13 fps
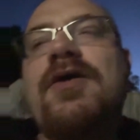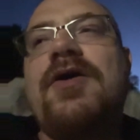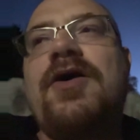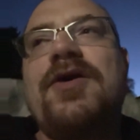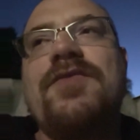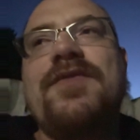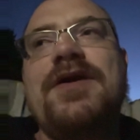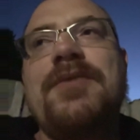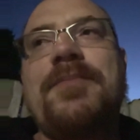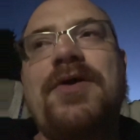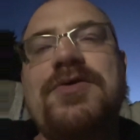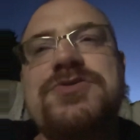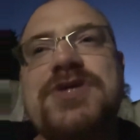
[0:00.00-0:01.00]
on the
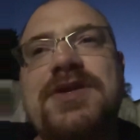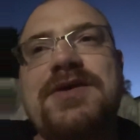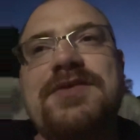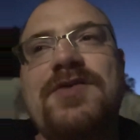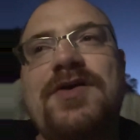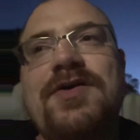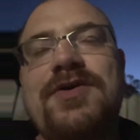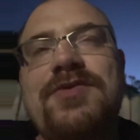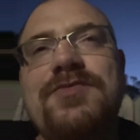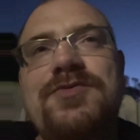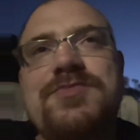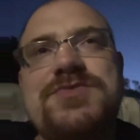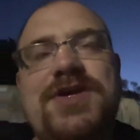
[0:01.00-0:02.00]
Apologetic Dog
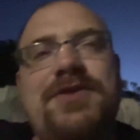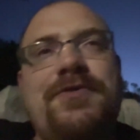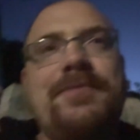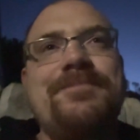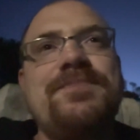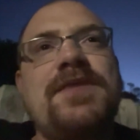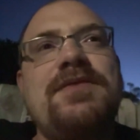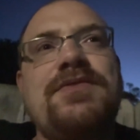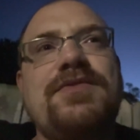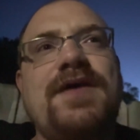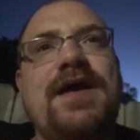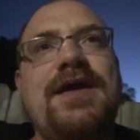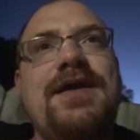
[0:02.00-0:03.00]
YouTube channel.
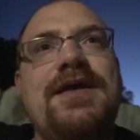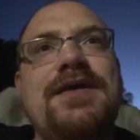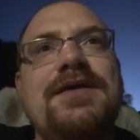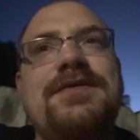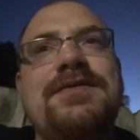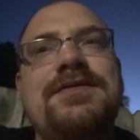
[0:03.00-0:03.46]
They